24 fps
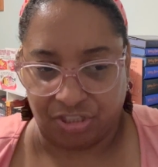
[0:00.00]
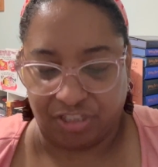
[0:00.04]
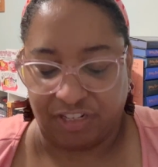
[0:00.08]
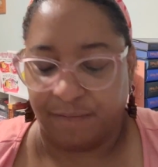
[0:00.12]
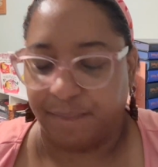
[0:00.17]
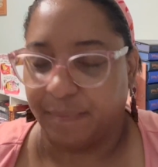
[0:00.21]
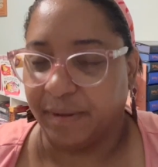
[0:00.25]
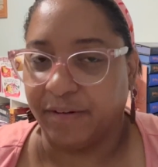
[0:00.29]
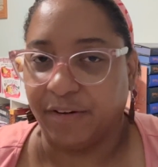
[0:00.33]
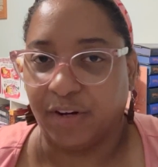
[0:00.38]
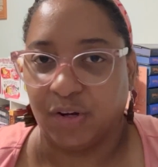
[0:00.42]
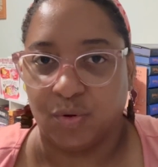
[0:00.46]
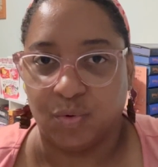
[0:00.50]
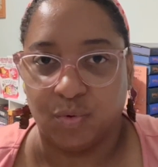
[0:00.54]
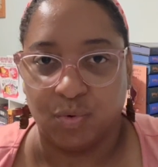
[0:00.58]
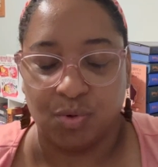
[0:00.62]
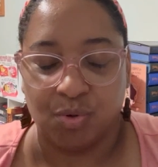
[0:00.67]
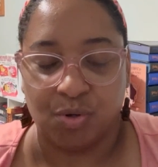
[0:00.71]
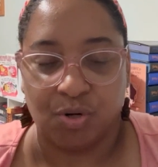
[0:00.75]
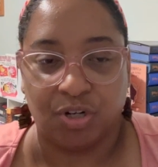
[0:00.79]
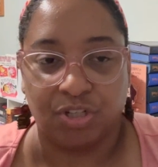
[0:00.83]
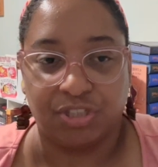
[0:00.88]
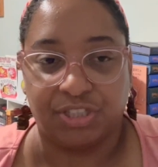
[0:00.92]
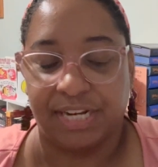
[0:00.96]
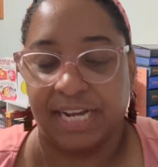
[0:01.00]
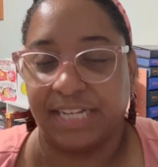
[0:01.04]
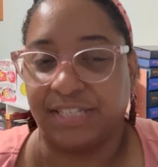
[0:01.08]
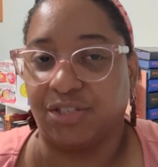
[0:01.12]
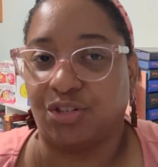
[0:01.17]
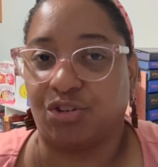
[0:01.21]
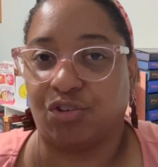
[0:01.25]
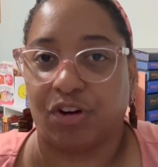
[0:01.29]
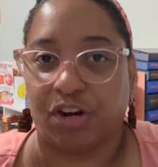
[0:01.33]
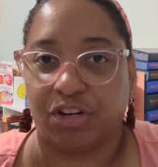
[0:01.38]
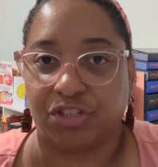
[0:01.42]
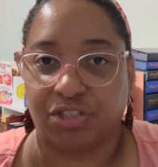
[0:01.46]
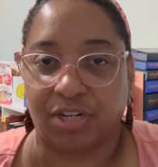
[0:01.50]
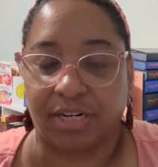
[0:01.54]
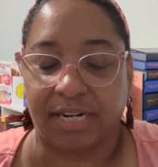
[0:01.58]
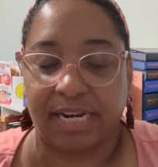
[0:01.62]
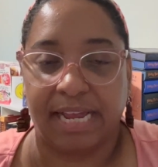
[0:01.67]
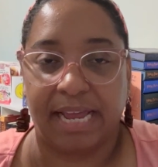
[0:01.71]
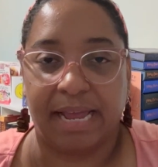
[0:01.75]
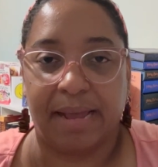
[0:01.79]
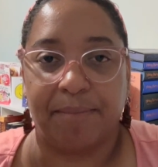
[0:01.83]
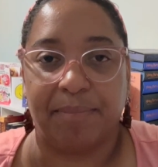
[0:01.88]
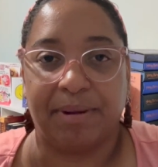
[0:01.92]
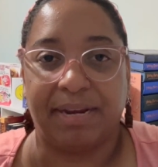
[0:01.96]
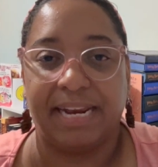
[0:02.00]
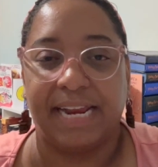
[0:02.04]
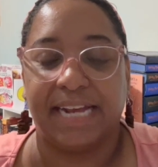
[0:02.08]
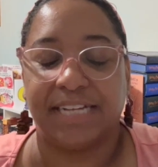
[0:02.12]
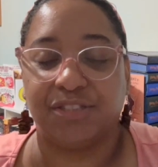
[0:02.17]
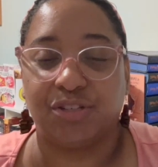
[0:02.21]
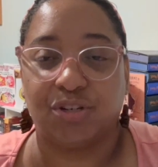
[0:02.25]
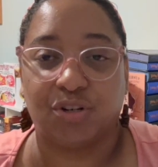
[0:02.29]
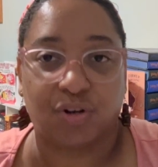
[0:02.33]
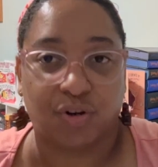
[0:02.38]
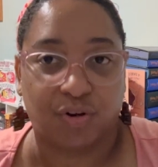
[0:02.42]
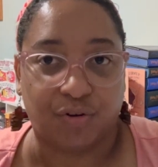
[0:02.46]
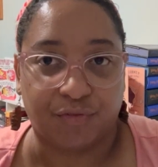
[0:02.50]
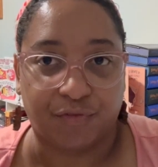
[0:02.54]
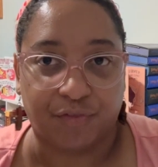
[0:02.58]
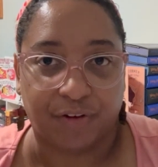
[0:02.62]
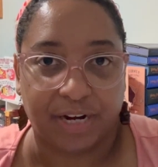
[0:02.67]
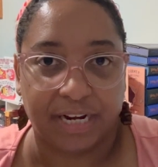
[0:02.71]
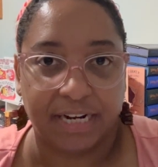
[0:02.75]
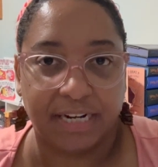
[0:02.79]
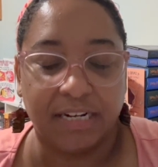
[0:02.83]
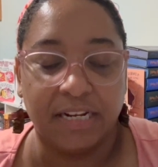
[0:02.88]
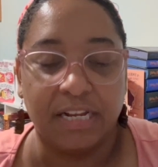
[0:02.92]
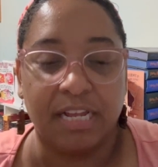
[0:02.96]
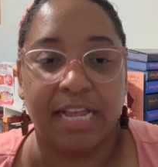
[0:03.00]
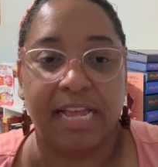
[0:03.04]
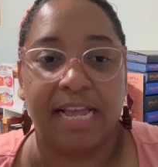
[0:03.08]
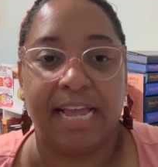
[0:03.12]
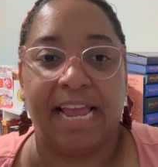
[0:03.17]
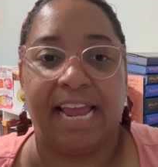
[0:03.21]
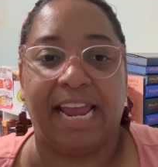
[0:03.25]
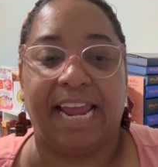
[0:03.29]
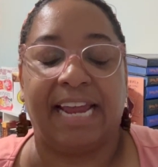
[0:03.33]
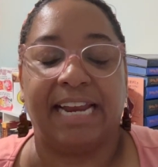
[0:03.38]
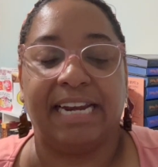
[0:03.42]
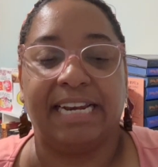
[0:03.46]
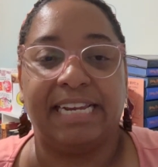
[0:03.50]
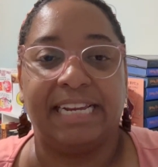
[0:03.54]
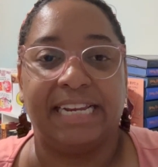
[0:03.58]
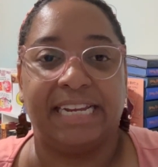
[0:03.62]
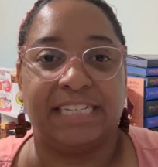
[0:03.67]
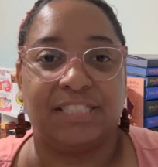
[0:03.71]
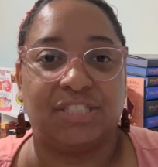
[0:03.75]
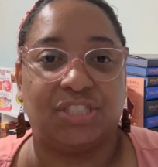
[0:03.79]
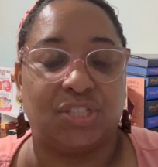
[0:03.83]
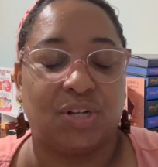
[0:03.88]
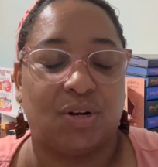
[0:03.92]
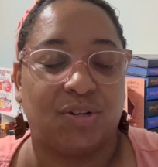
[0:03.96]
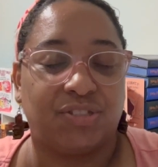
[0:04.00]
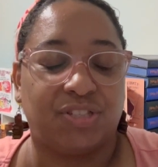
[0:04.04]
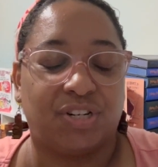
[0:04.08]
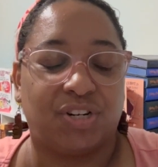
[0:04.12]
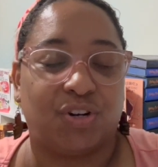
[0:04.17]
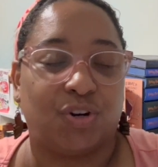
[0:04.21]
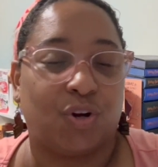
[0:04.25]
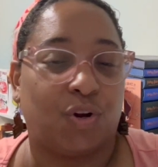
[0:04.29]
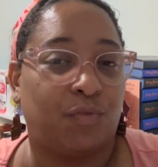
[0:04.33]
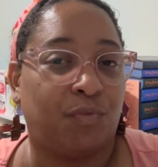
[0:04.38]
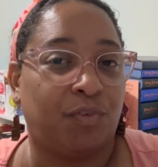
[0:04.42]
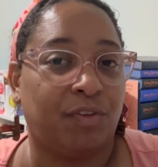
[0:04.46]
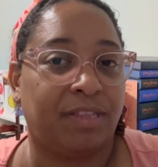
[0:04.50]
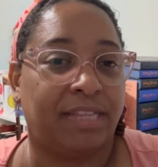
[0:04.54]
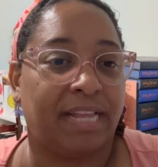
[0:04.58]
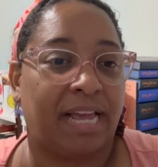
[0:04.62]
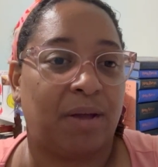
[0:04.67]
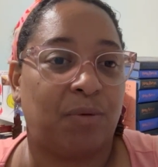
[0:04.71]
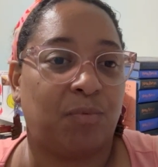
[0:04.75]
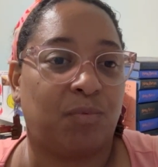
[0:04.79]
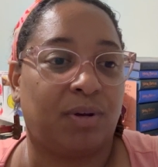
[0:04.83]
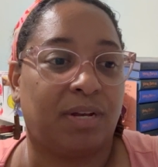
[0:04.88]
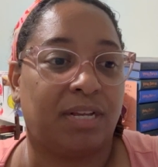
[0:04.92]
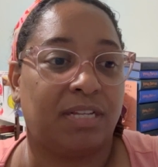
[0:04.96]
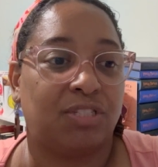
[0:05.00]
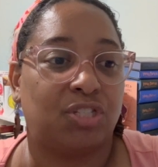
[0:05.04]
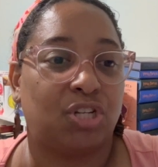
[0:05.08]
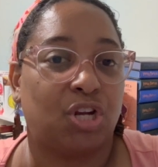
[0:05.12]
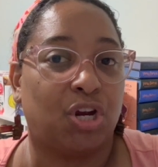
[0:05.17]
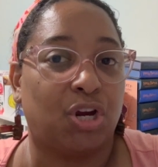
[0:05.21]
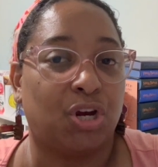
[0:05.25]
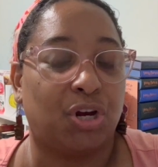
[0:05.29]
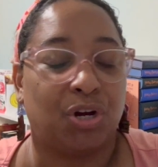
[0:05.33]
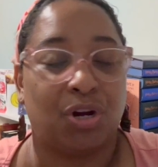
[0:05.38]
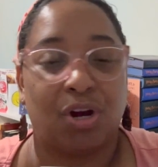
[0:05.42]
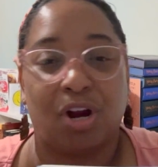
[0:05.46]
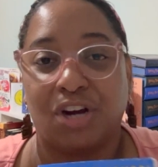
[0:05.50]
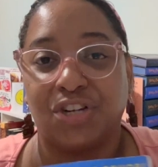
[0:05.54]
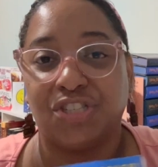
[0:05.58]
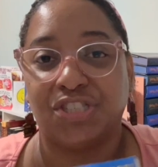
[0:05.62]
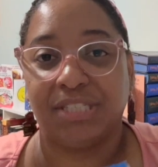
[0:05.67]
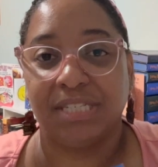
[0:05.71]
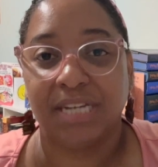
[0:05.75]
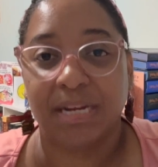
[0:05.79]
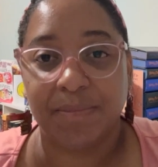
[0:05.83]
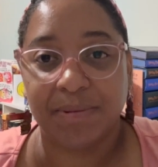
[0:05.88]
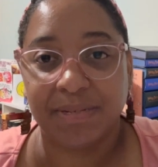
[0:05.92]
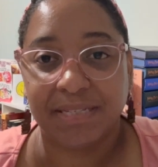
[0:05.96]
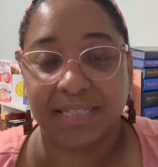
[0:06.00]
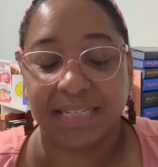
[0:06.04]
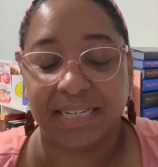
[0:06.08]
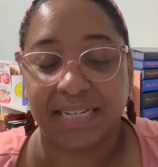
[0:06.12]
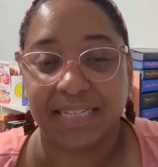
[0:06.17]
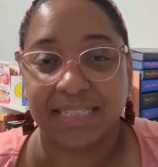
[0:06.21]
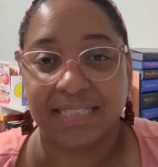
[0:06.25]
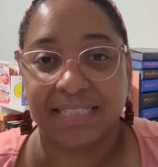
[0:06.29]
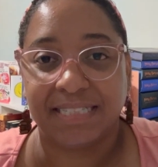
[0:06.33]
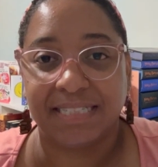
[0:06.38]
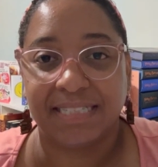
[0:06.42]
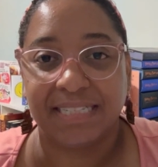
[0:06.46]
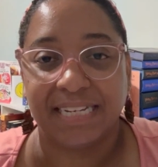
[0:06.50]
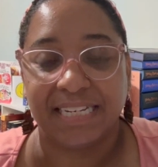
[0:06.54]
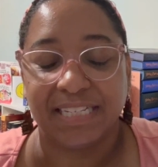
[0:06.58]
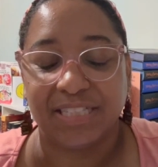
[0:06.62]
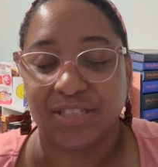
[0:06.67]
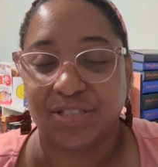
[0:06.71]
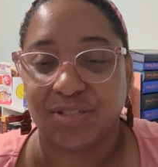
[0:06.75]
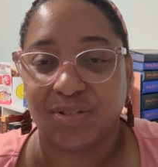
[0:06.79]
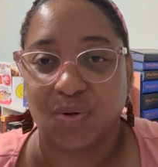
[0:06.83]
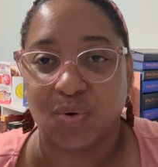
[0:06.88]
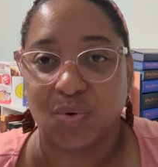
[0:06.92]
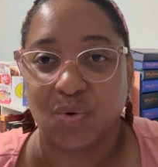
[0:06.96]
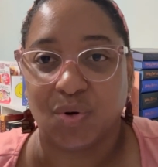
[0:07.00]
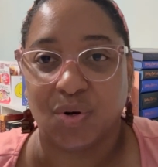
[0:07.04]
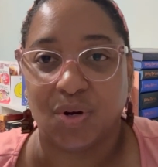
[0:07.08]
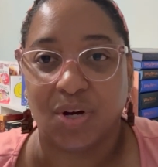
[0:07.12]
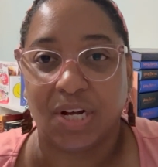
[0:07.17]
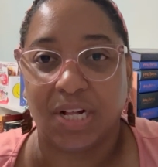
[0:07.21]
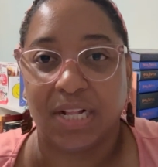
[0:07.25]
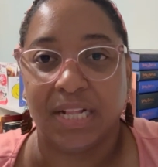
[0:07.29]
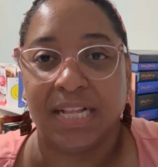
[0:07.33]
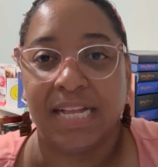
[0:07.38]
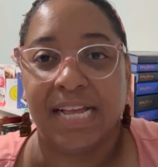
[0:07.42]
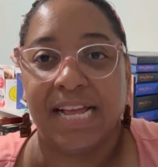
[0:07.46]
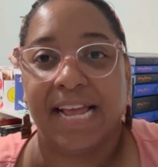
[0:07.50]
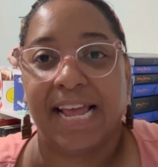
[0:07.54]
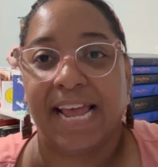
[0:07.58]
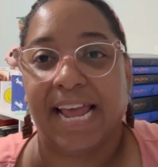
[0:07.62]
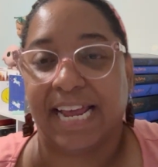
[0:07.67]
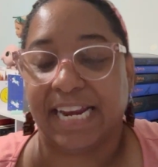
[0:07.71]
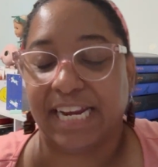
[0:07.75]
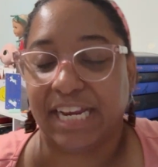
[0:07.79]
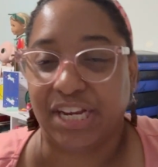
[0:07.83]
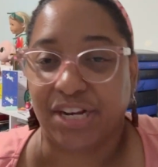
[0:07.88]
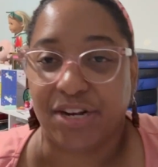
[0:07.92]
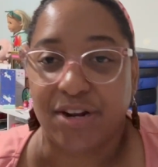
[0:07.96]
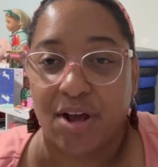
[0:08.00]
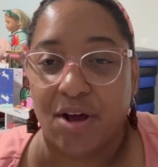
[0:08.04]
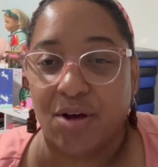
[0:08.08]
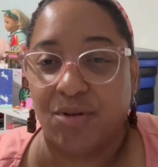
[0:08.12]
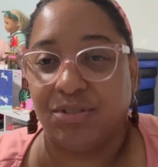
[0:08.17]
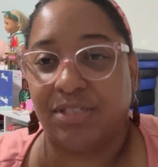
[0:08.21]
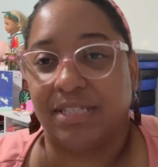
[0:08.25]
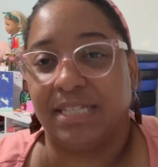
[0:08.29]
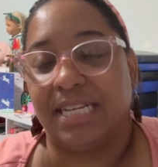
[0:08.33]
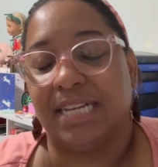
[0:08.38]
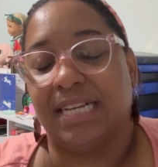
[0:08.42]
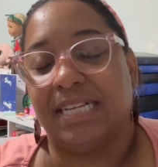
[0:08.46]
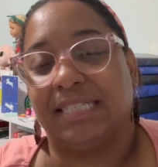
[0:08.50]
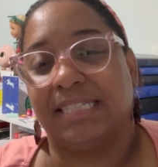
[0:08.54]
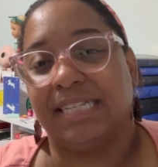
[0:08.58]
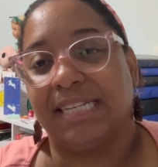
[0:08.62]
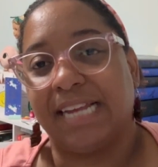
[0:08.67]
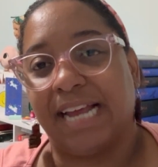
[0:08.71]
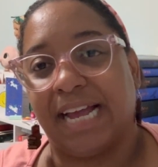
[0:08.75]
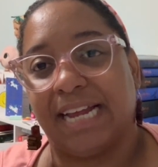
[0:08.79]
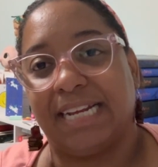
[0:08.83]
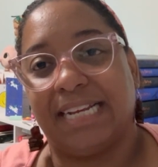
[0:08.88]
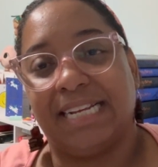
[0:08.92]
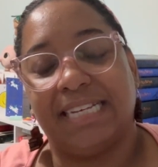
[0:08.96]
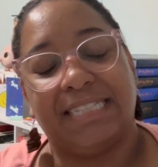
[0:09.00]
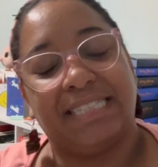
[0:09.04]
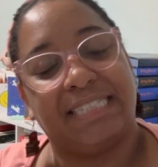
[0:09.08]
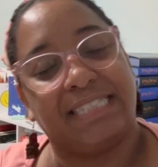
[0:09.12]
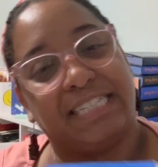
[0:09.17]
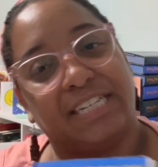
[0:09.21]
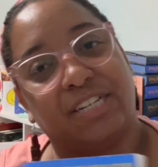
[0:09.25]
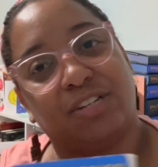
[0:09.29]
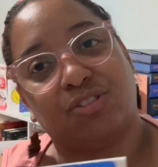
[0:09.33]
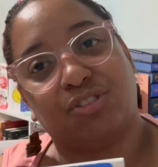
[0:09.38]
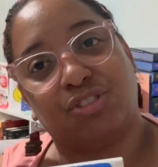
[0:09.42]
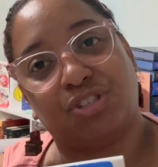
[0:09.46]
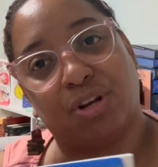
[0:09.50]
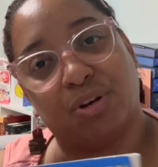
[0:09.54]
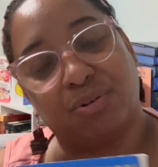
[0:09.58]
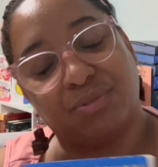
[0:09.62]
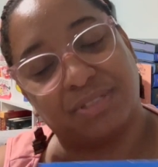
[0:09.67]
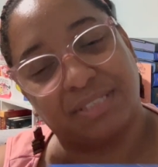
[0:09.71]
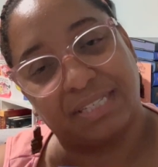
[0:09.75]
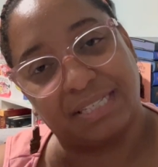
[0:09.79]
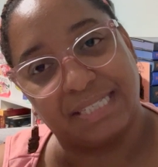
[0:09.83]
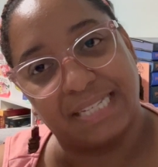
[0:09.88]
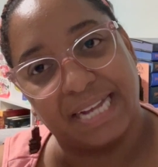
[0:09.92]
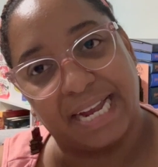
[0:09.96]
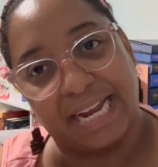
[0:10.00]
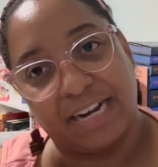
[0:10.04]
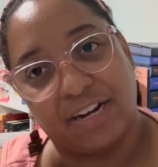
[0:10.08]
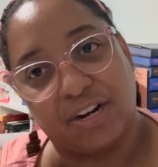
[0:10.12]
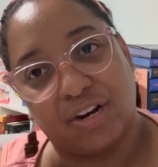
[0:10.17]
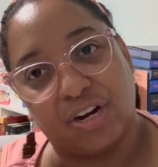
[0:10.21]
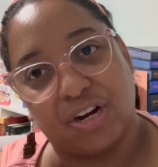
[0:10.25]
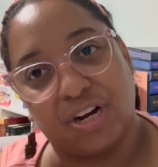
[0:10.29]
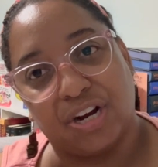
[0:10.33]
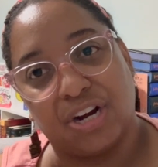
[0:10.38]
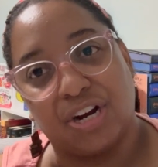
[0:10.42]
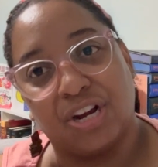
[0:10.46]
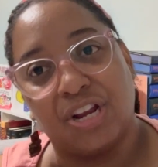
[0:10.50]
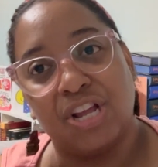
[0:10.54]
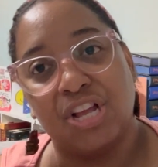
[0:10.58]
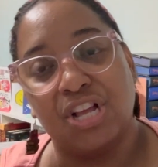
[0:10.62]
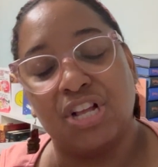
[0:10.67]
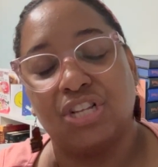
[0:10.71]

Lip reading: They've been cool. She has a crush on him, but he has a girlfriend, and he has chosen a girlfriend that was her arch nemesis in school, and he knows this, and yet he still chose to date her.